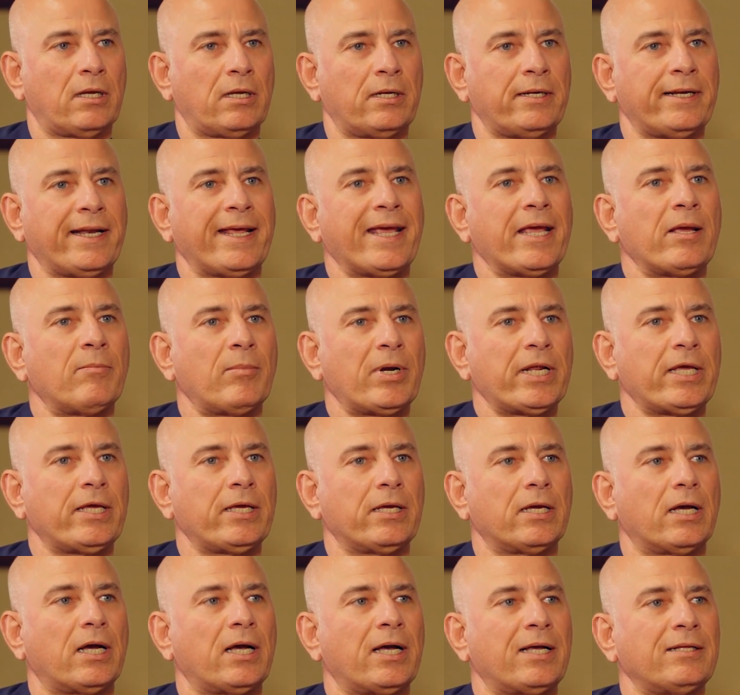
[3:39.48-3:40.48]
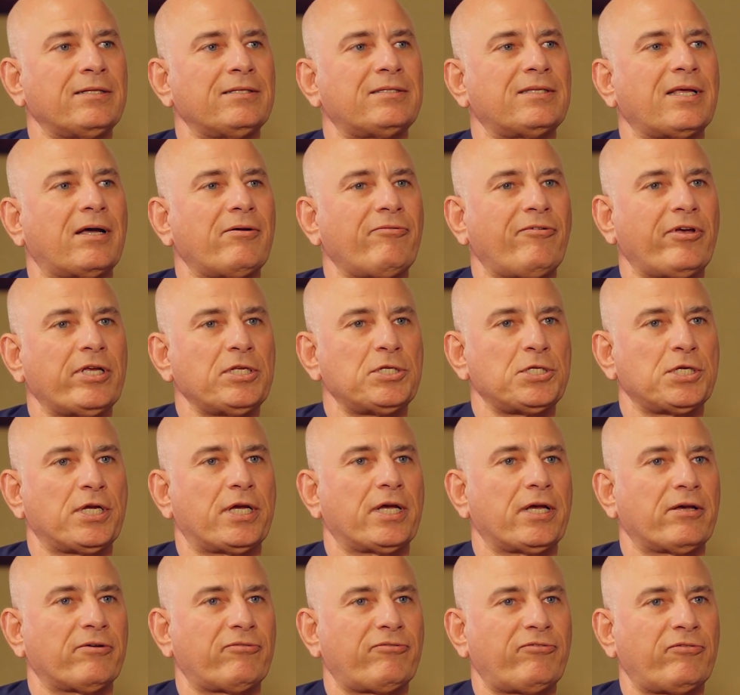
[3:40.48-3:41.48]
namely
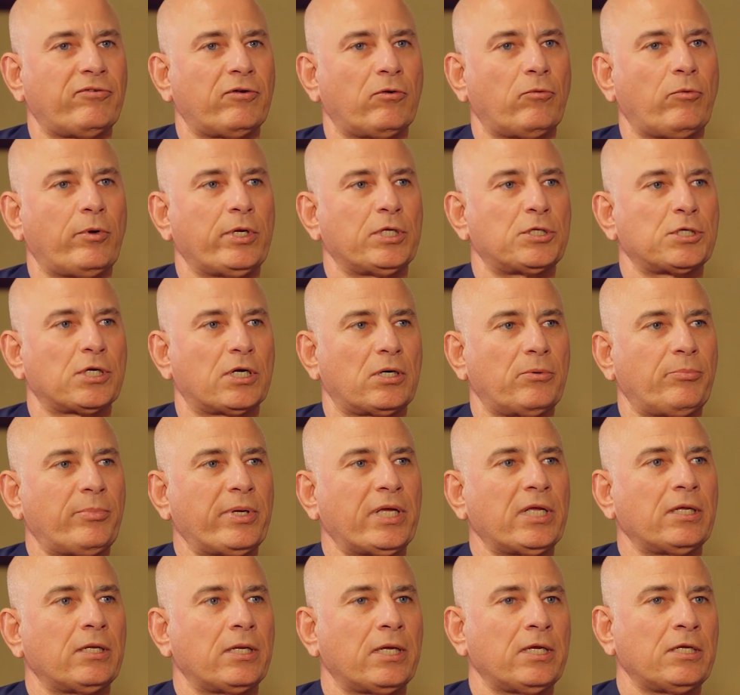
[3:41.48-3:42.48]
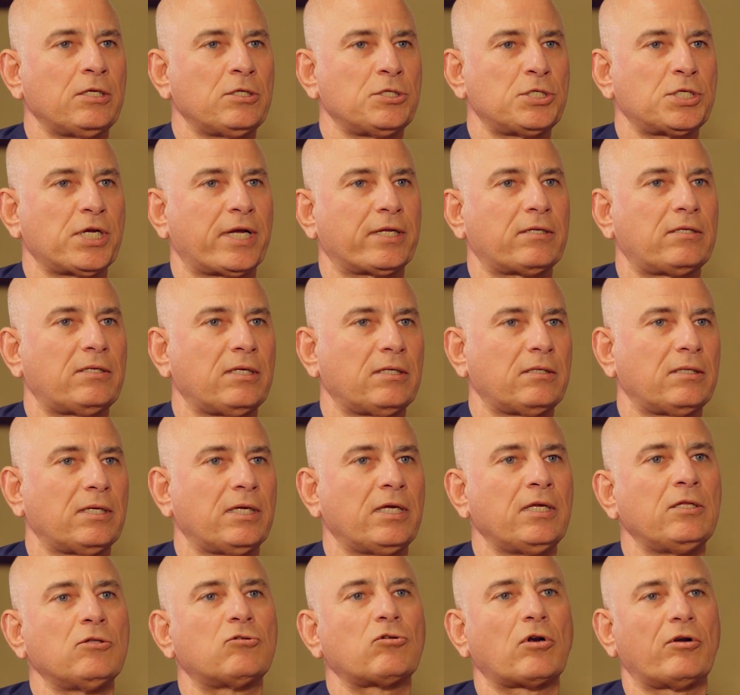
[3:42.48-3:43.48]
anti-VEGF, which are being injected
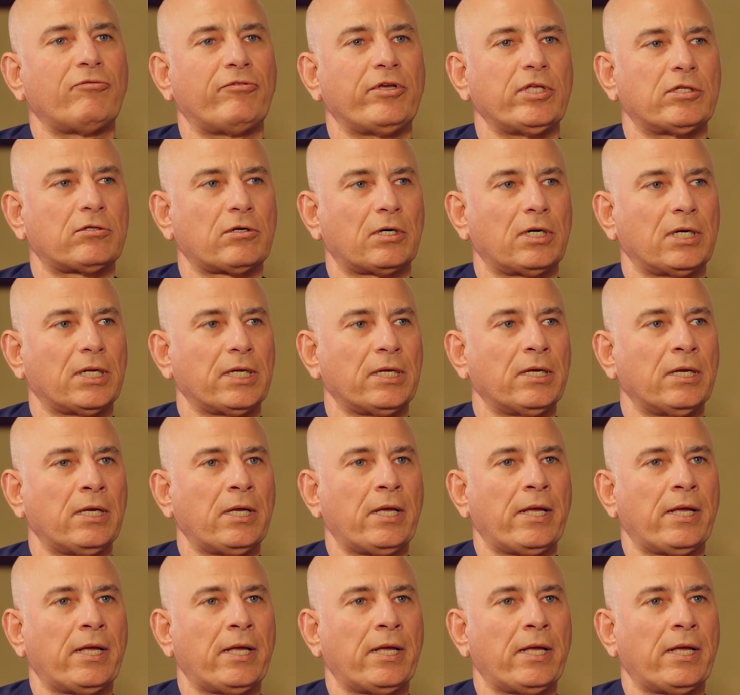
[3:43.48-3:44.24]
intravitreally.